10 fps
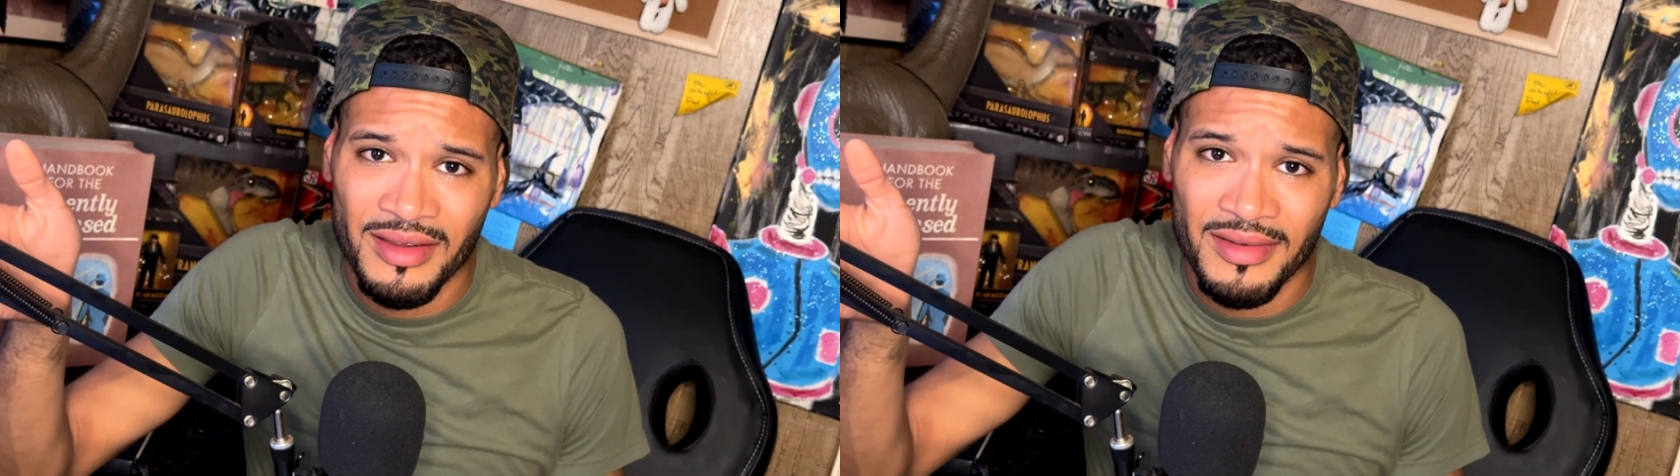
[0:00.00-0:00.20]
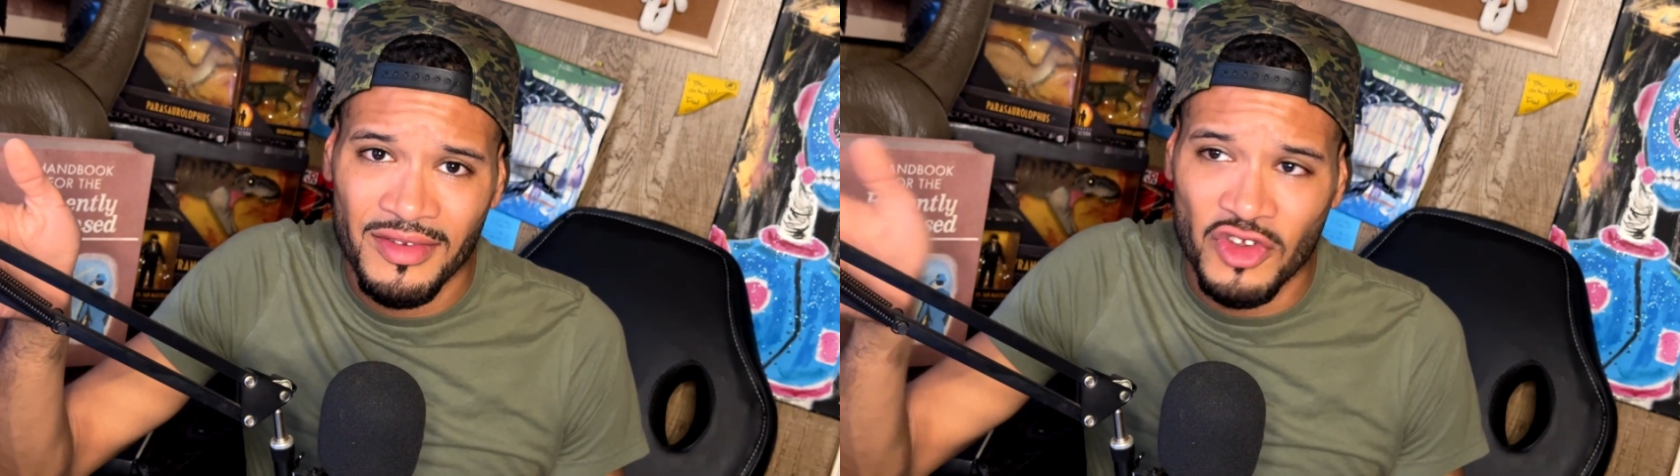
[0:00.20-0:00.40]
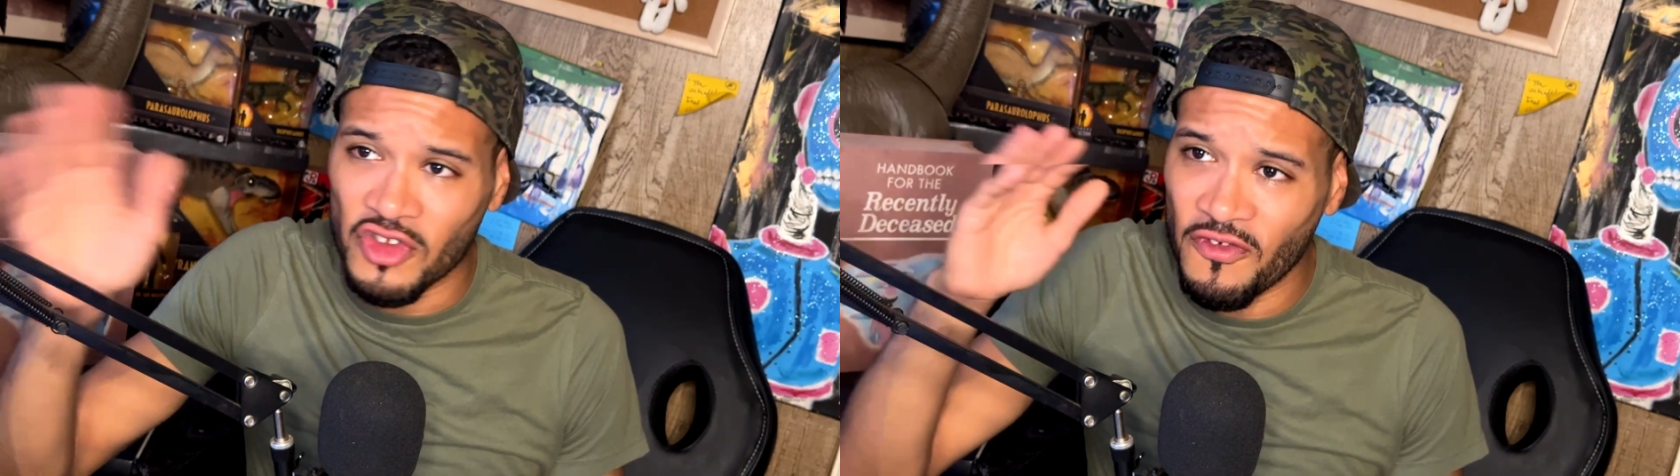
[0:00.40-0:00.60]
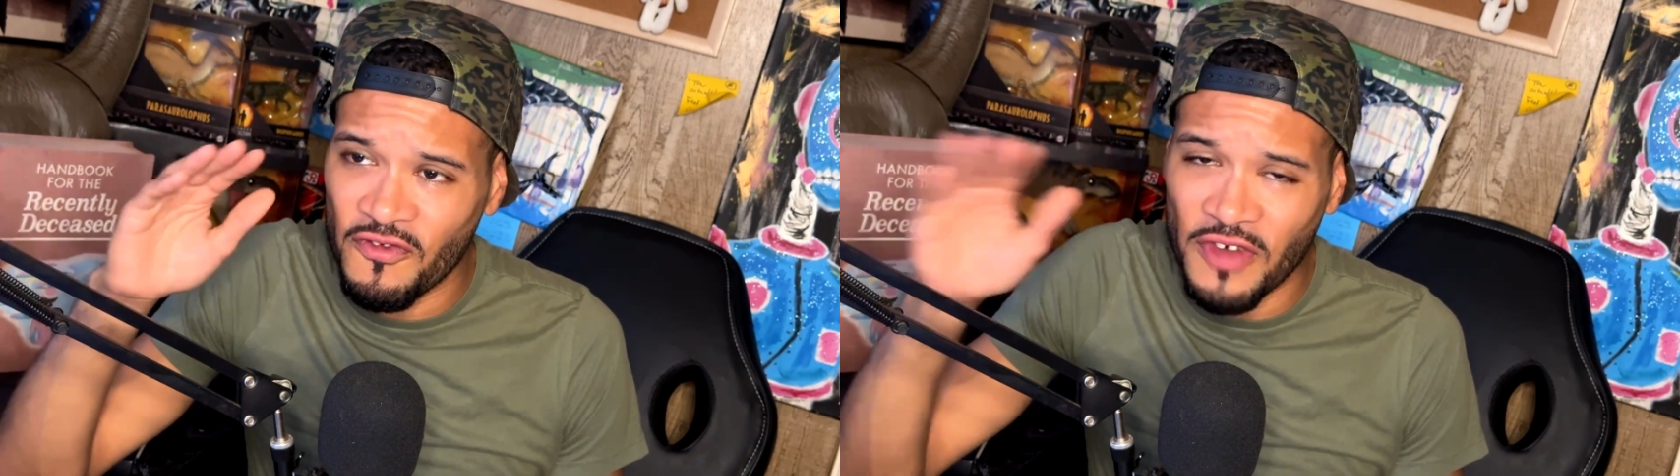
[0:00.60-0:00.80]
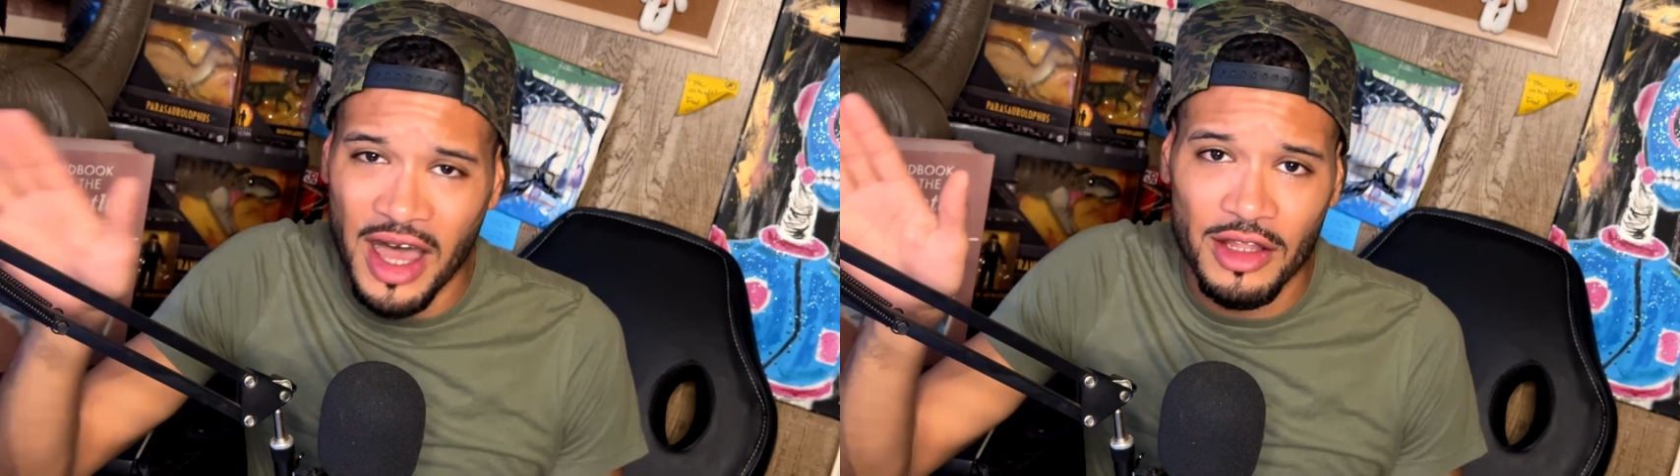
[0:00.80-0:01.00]
just
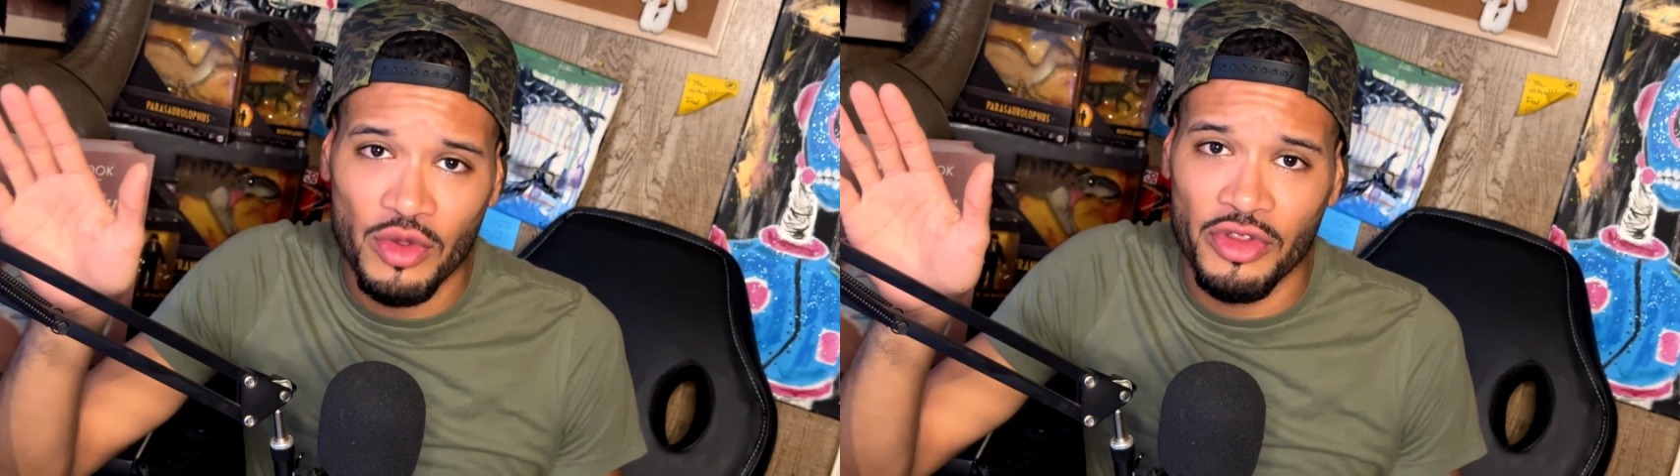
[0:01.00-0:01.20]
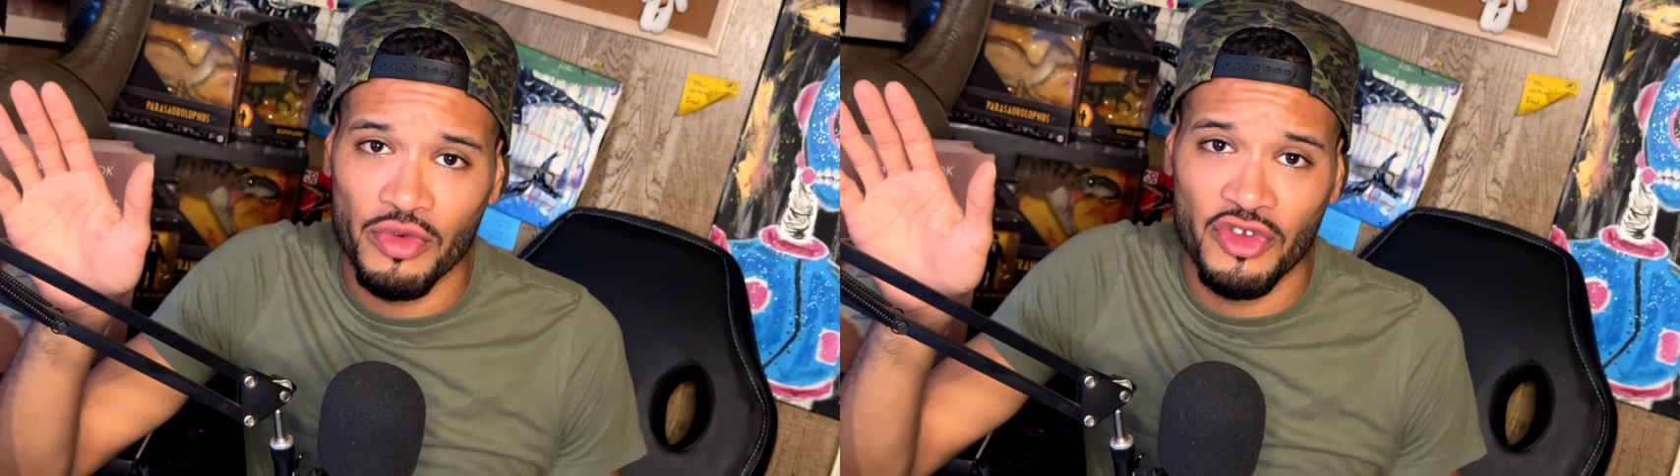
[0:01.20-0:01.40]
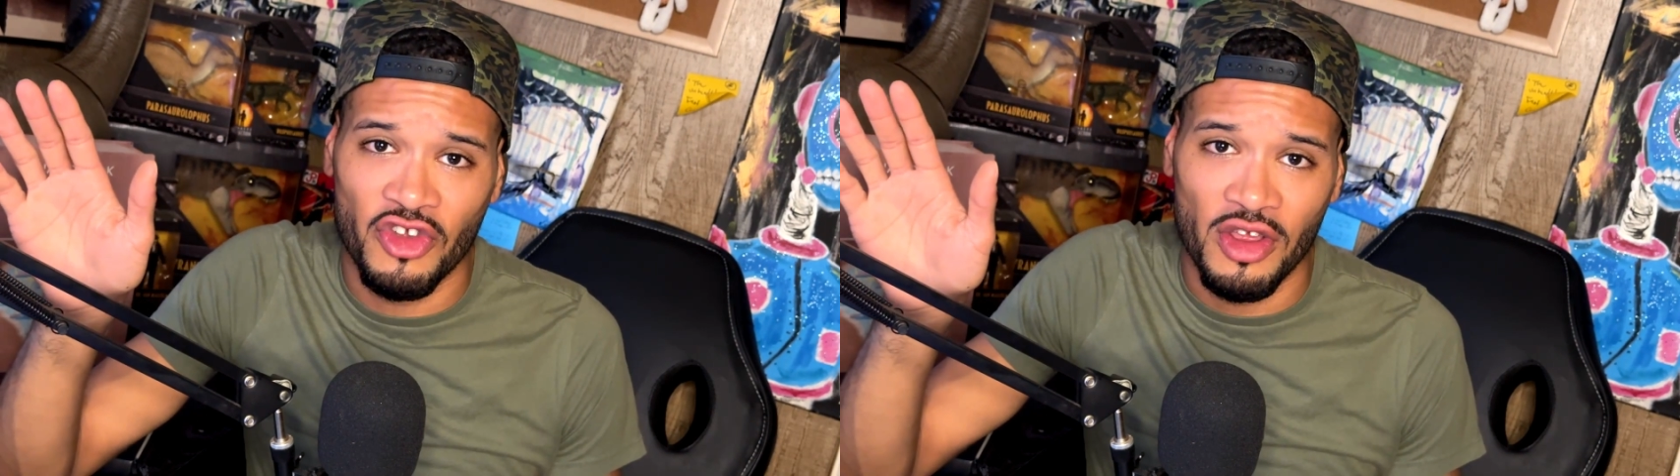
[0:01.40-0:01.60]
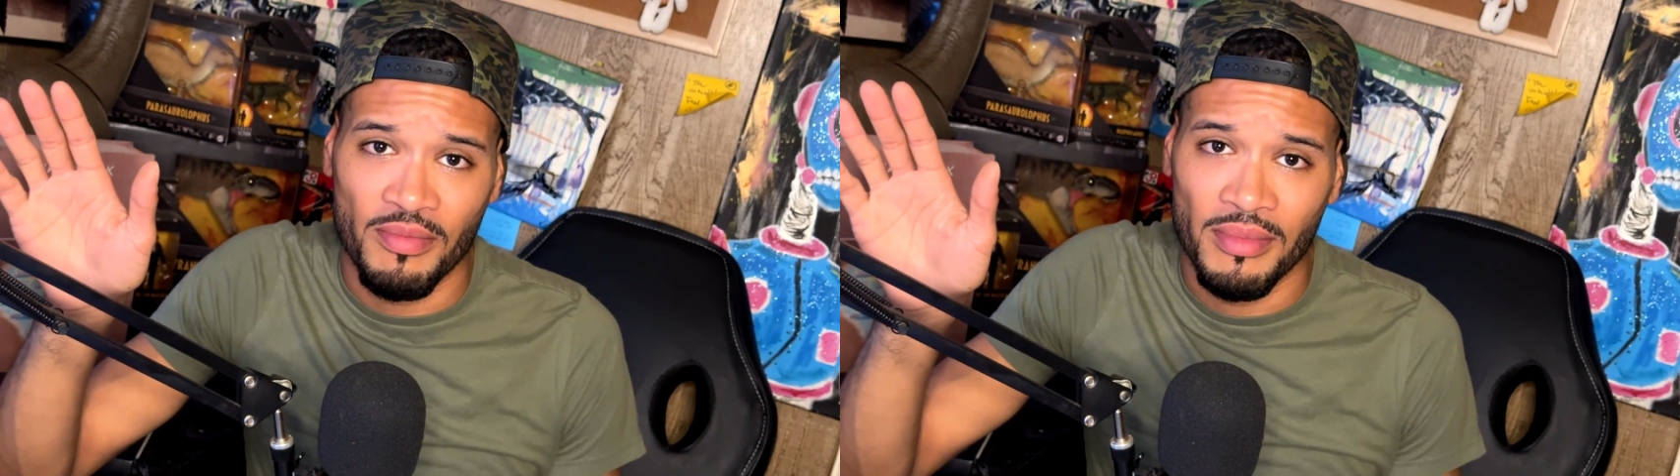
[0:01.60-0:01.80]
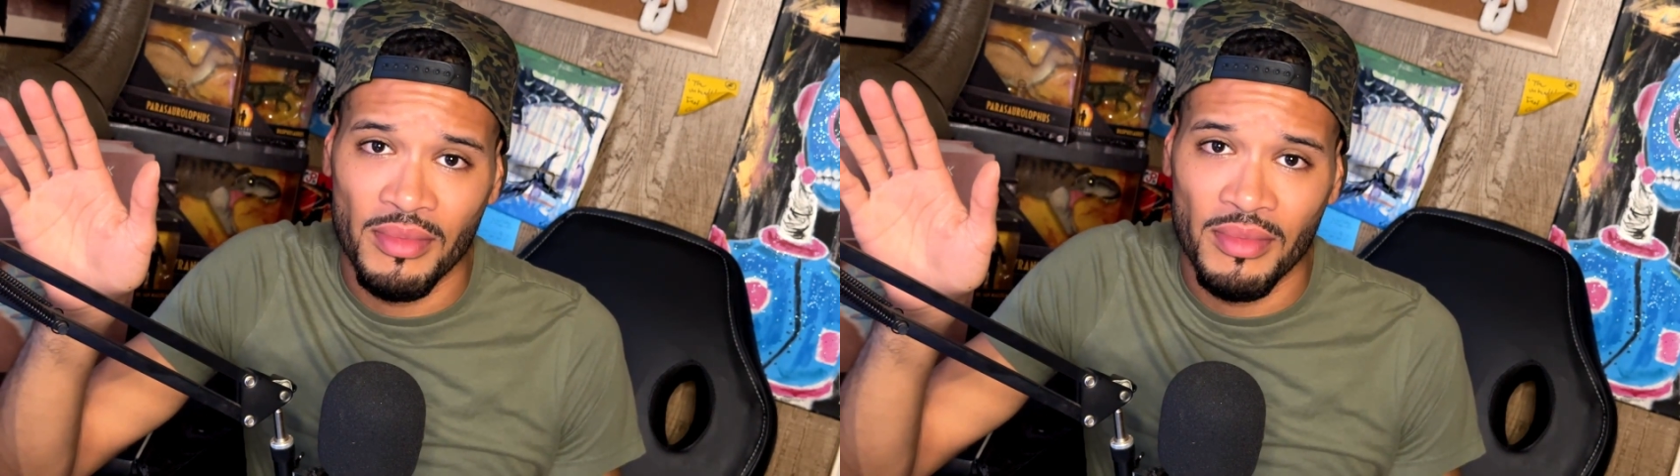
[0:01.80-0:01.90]
follow the regime